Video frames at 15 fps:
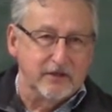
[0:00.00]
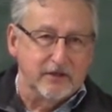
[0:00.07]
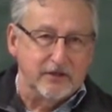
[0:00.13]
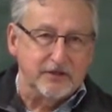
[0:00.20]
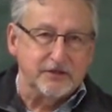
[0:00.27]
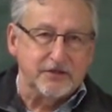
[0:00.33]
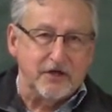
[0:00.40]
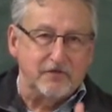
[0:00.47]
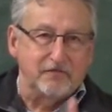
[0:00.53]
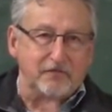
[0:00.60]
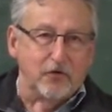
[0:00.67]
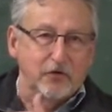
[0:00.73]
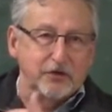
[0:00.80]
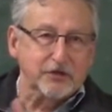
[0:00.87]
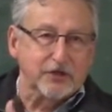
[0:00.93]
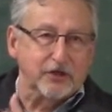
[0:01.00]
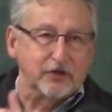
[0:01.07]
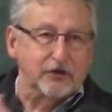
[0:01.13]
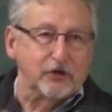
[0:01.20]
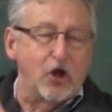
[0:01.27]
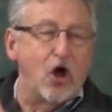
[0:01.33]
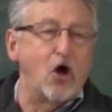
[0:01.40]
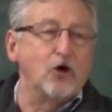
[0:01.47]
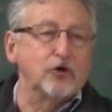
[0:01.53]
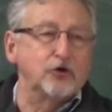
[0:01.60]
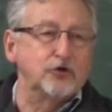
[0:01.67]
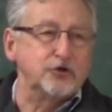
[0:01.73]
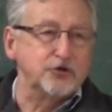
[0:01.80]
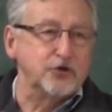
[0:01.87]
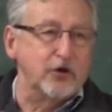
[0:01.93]
instead of focusing on
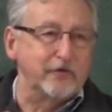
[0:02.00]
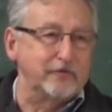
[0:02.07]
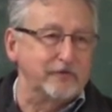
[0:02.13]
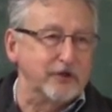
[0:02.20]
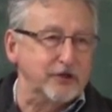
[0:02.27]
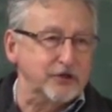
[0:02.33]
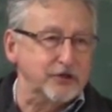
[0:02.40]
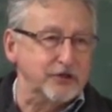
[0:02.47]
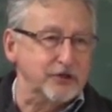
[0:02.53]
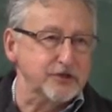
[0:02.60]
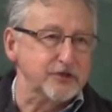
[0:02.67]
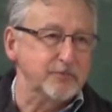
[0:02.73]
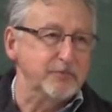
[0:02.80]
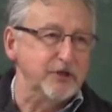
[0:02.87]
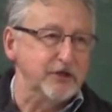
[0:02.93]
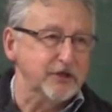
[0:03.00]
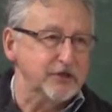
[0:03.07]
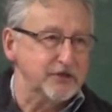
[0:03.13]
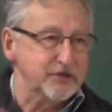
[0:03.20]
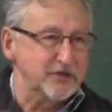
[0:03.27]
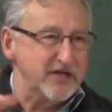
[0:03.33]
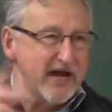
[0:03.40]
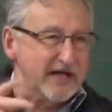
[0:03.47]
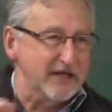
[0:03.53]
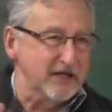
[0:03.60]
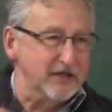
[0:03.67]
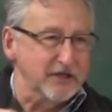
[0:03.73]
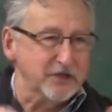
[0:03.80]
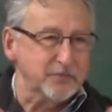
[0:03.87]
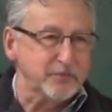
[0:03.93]
longer short fictions, because
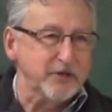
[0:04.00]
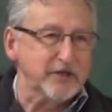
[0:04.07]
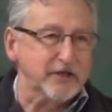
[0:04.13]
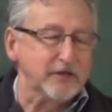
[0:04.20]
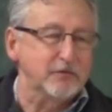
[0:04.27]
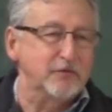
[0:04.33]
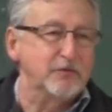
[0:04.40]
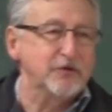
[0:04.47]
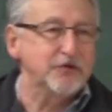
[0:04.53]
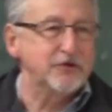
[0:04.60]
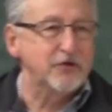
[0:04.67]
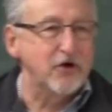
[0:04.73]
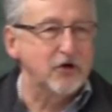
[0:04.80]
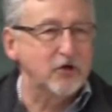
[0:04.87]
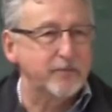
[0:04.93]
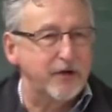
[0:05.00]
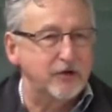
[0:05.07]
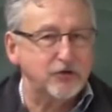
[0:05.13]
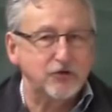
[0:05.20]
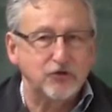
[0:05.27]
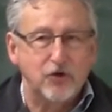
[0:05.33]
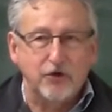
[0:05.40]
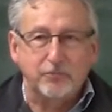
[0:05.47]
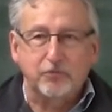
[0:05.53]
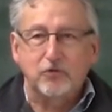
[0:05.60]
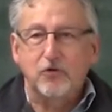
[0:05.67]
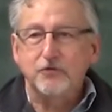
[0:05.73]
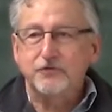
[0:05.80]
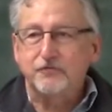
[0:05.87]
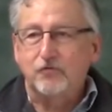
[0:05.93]
technically speaking, when we talk about short
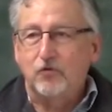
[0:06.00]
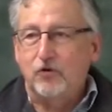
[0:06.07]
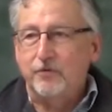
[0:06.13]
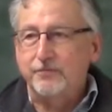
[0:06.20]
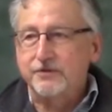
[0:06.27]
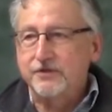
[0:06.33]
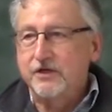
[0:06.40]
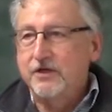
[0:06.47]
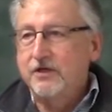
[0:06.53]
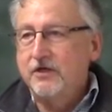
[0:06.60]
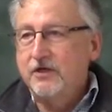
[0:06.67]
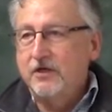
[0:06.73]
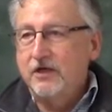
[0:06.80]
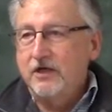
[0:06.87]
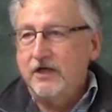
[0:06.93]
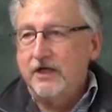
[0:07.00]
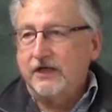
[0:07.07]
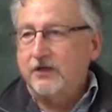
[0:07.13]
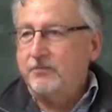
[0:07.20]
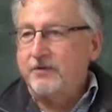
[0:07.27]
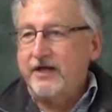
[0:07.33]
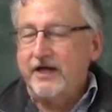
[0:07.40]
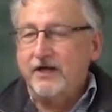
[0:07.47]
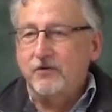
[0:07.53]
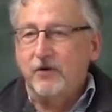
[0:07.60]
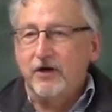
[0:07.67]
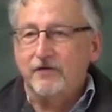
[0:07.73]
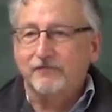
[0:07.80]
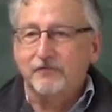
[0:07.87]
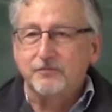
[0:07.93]
prose forms, it can be
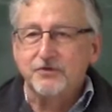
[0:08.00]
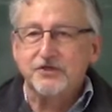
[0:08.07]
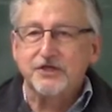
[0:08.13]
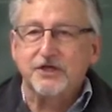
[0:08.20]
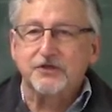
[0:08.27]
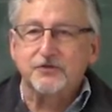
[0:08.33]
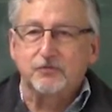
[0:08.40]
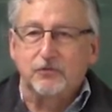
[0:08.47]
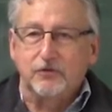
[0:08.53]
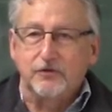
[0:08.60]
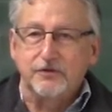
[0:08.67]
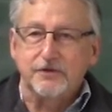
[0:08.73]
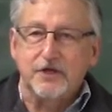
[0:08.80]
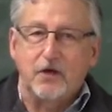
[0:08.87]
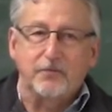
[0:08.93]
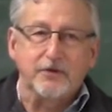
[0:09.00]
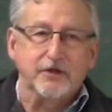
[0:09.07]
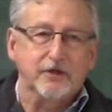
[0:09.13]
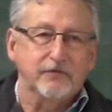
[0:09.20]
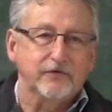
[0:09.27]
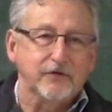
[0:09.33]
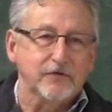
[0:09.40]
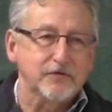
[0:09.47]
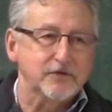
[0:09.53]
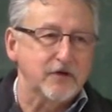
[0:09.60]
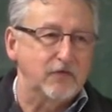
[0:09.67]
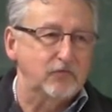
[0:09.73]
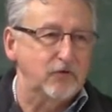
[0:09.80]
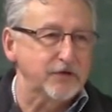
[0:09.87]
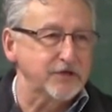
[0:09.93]
anywhere from six words. I'll be giving you
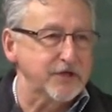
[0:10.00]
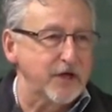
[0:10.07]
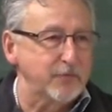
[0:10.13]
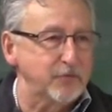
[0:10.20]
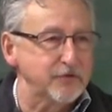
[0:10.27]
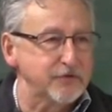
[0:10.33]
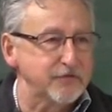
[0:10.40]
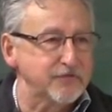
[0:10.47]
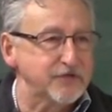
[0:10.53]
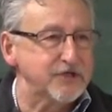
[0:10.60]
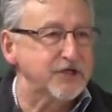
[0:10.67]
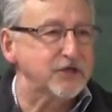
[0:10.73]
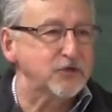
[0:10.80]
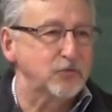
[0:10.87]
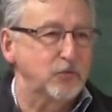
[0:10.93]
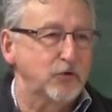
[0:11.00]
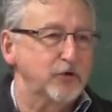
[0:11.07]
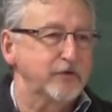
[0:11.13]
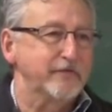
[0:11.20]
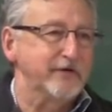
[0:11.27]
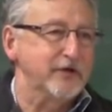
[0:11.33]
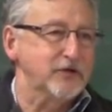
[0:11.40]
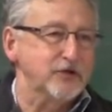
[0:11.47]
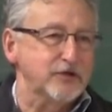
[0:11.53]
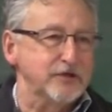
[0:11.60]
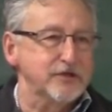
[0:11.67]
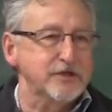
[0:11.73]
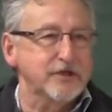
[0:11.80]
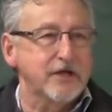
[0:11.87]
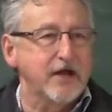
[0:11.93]
several examples of six-word
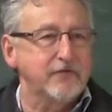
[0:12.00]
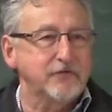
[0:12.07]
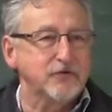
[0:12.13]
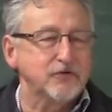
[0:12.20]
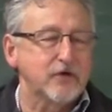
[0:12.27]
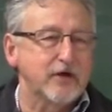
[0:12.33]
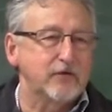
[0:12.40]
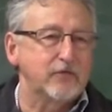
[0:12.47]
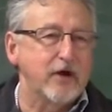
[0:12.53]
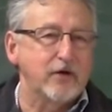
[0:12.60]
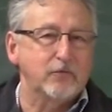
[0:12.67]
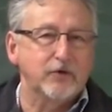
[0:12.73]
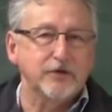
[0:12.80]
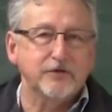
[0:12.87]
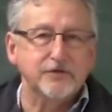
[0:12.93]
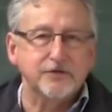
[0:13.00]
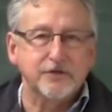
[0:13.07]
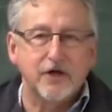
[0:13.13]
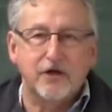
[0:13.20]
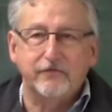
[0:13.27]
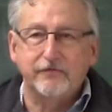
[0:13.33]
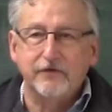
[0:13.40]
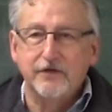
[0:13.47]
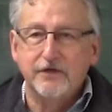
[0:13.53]
fictions and have you try to write one yourself,